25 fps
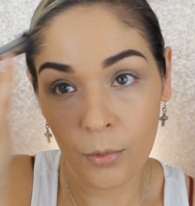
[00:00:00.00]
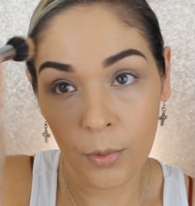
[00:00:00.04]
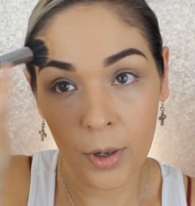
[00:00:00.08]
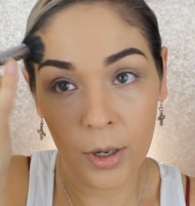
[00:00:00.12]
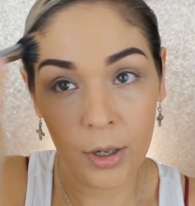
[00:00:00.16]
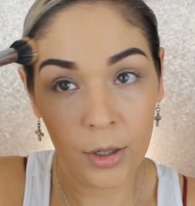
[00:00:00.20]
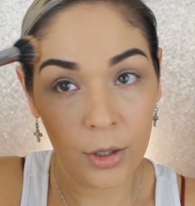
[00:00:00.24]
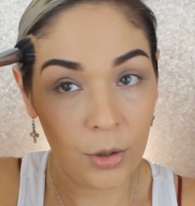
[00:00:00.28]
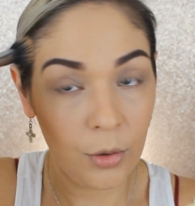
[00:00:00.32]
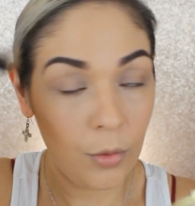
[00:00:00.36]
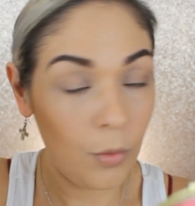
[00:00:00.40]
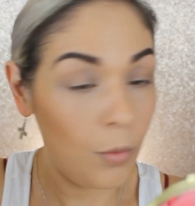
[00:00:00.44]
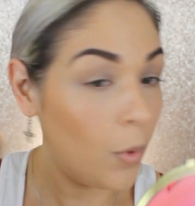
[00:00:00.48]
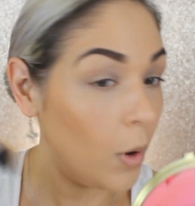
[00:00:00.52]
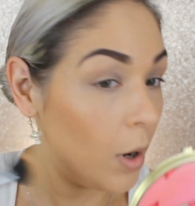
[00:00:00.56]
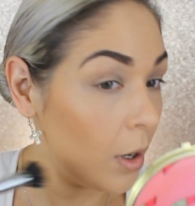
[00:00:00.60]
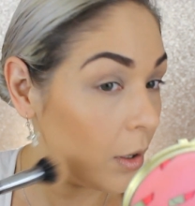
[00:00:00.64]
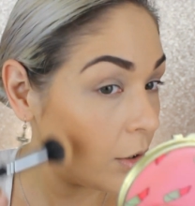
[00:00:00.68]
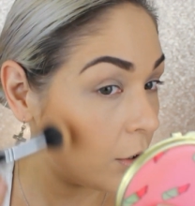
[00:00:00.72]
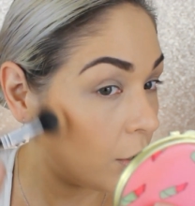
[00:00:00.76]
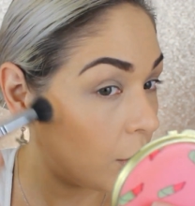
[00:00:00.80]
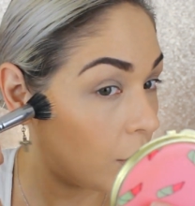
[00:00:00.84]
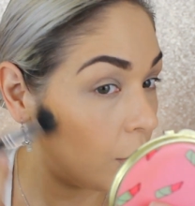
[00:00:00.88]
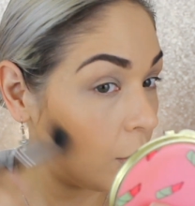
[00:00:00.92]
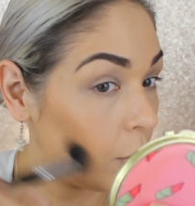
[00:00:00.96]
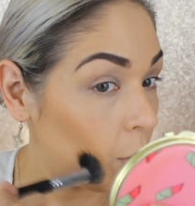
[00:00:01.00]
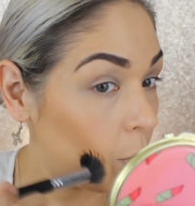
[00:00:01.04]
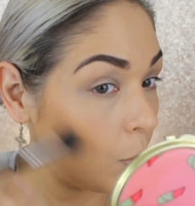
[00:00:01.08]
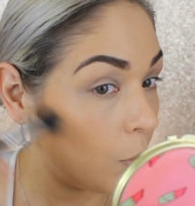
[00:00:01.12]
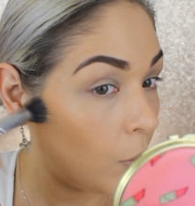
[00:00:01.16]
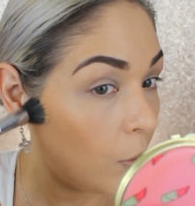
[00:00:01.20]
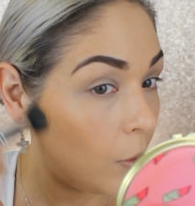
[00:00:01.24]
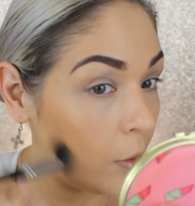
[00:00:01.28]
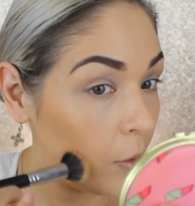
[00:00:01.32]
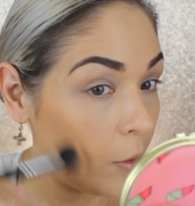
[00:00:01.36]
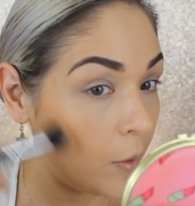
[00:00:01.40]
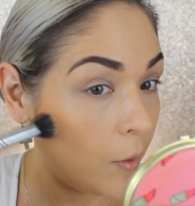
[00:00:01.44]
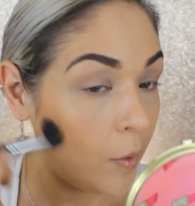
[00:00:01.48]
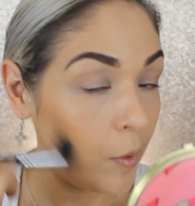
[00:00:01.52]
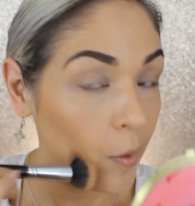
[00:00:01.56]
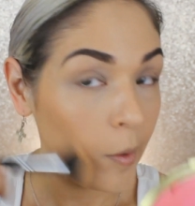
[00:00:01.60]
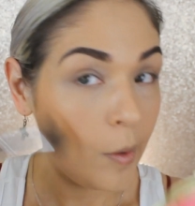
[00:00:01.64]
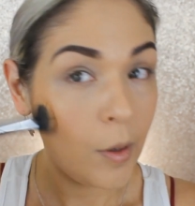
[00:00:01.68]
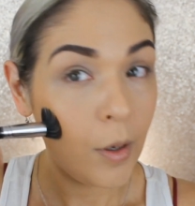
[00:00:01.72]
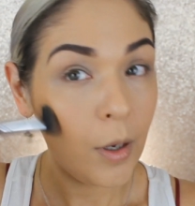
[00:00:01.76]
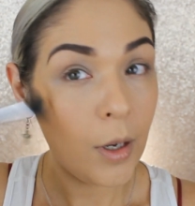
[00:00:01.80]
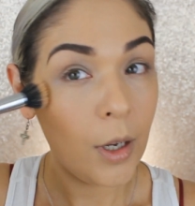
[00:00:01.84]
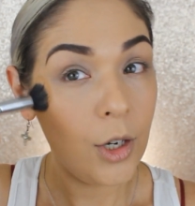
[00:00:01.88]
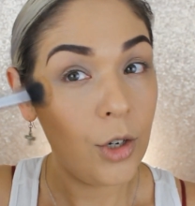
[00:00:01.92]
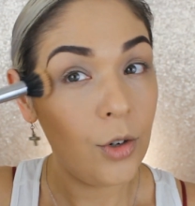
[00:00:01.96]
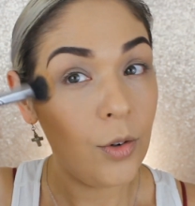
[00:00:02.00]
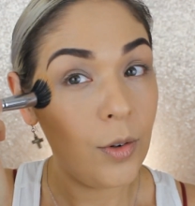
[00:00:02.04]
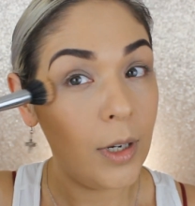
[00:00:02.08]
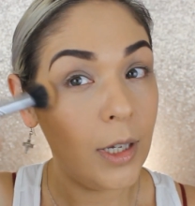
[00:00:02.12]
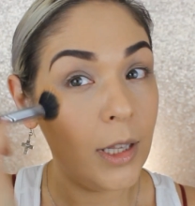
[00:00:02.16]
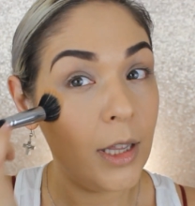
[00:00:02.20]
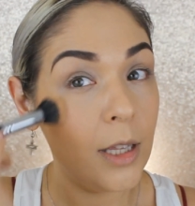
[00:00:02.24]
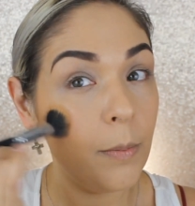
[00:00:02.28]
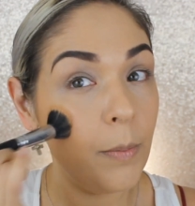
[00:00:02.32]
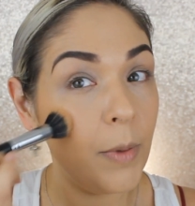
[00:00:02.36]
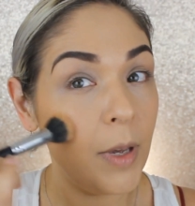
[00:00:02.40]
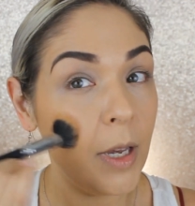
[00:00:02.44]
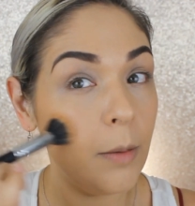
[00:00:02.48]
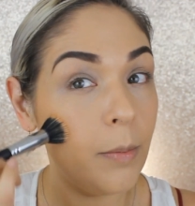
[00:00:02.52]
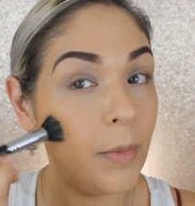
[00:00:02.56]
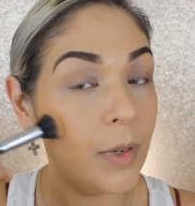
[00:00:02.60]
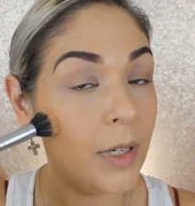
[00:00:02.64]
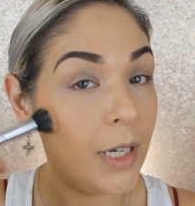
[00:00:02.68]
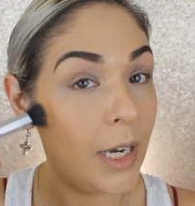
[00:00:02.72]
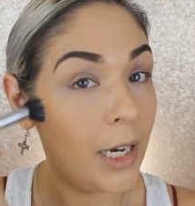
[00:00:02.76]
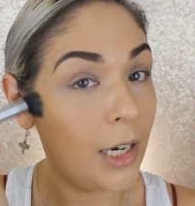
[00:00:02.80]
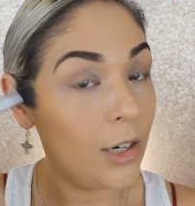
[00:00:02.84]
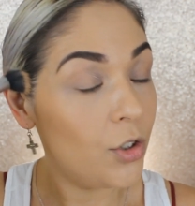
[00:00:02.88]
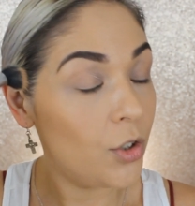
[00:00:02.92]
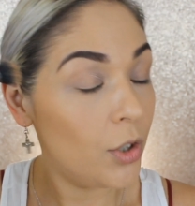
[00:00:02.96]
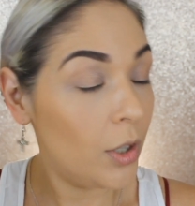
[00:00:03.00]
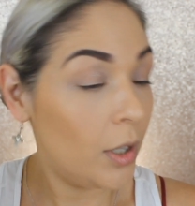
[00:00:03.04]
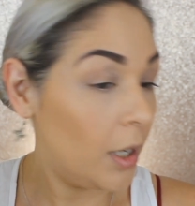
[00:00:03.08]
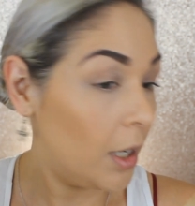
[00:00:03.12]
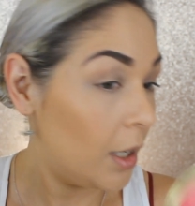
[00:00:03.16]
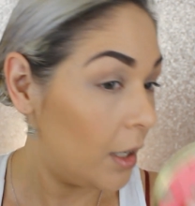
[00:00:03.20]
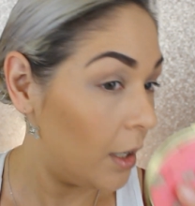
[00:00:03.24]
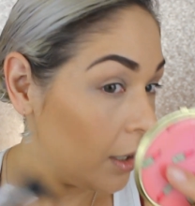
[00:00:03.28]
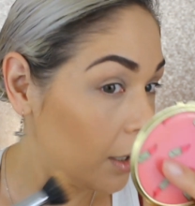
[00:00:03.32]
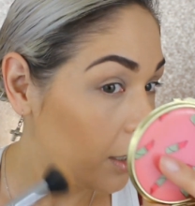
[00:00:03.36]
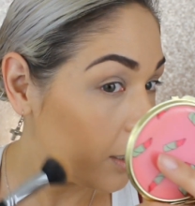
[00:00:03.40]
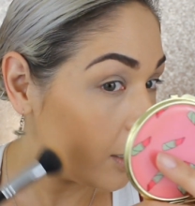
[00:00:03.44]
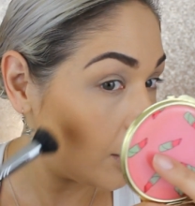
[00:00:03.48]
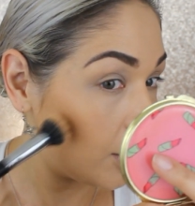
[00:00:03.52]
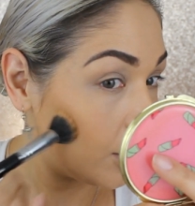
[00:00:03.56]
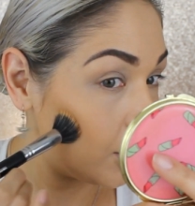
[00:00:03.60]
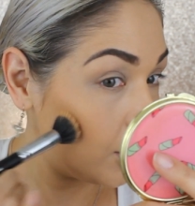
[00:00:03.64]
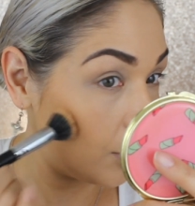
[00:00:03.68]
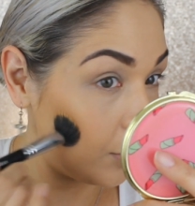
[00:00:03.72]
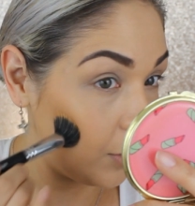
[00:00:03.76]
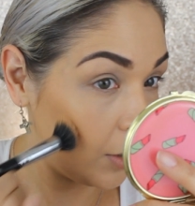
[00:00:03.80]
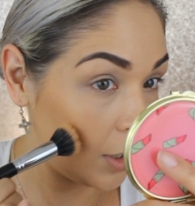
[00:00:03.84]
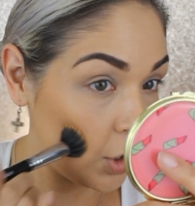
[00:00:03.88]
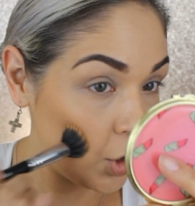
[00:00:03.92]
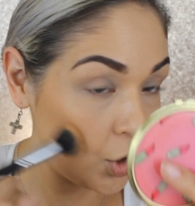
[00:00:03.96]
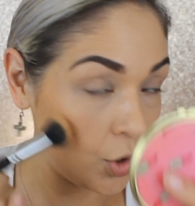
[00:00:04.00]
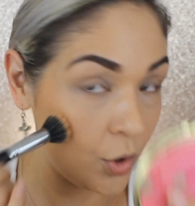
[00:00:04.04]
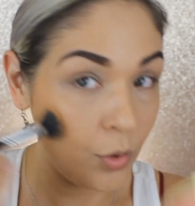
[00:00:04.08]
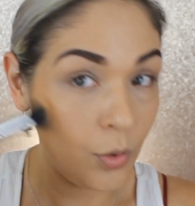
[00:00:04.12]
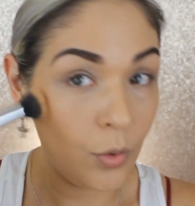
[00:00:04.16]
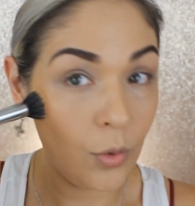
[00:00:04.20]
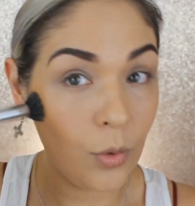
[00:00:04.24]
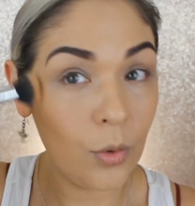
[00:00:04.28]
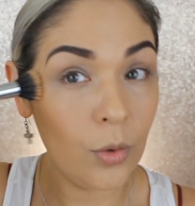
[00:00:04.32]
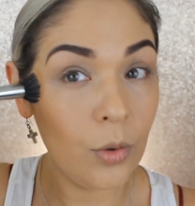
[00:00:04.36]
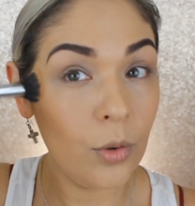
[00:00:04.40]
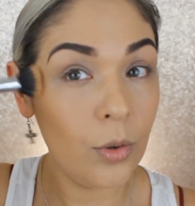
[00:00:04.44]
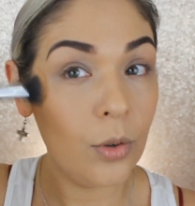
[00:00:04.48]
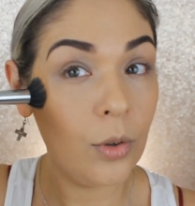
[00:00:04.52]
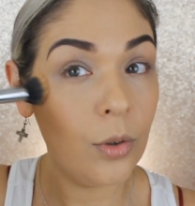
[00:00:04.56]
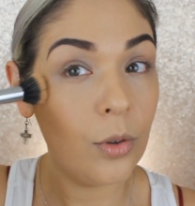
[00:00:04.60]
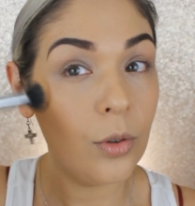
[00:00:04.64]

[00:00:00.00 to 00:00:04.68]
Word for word: where you want to and you get the pigmentation you know that you